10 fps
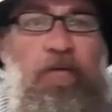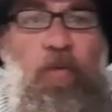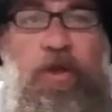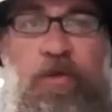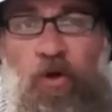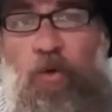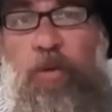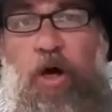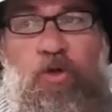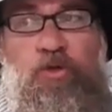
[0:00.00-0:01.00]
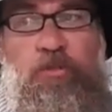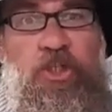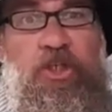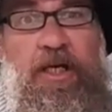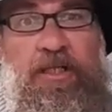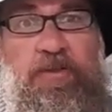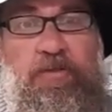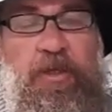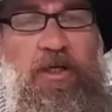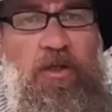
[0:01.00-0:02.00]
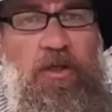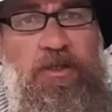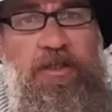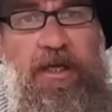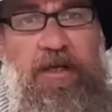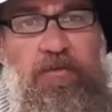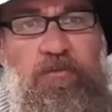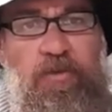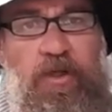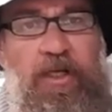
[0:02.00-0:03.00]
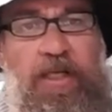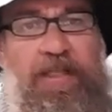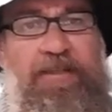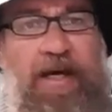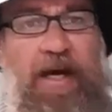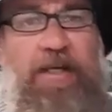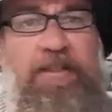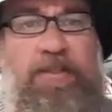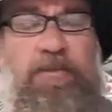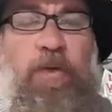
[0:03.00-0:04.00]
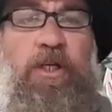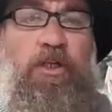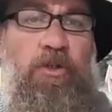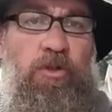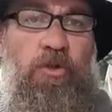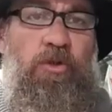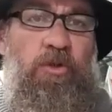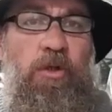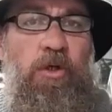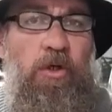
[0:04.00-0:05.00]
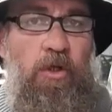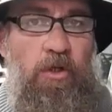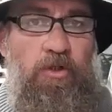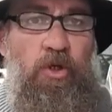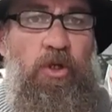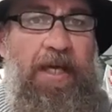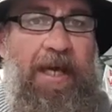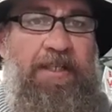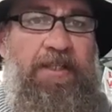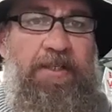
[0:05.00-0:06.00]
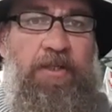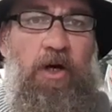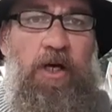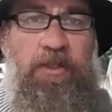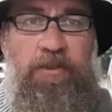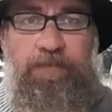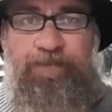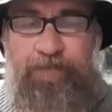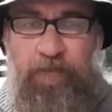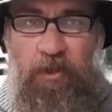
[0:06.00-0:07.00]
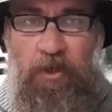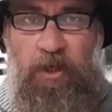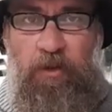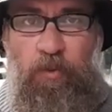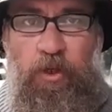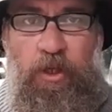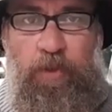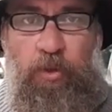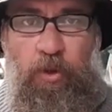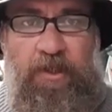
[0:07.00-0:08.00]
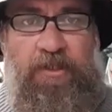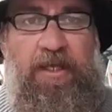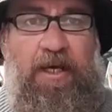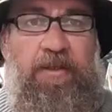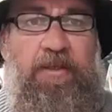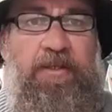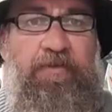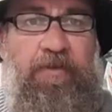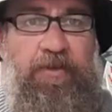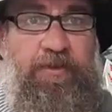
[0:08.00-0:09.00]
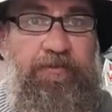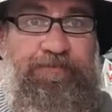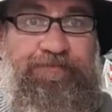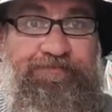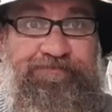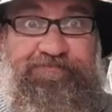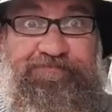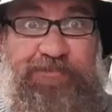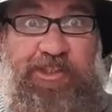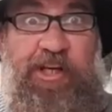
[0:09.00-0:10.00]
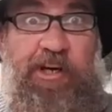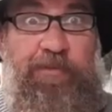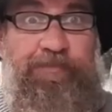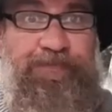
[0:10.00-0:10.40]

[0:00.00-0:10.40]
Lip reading: with your pulse machines. Because it really does, when you do the exercise, it really points out the difference. So,